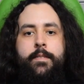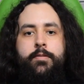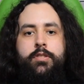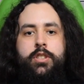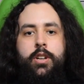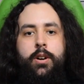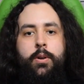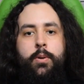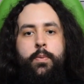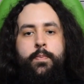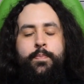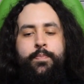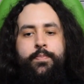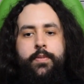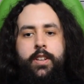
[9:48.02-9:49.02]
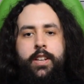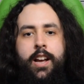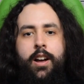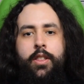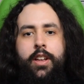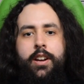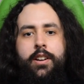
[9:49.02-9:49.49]
So
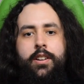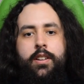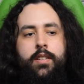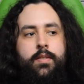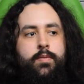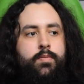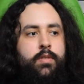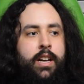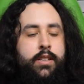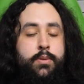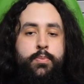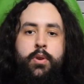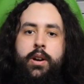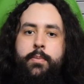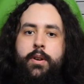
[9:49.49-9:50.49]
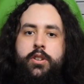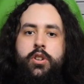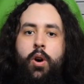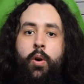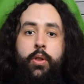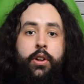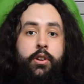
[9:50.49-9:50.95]
now that's pretty much
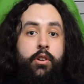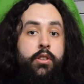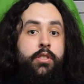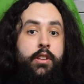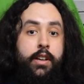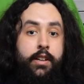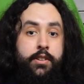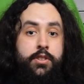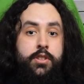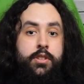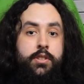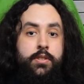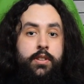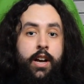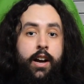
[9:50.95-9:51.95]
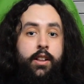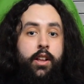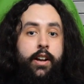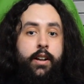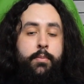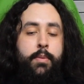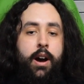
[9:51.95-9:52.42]
all the good things that I
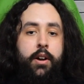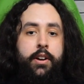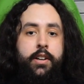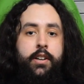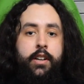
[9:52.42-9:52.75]
like about it.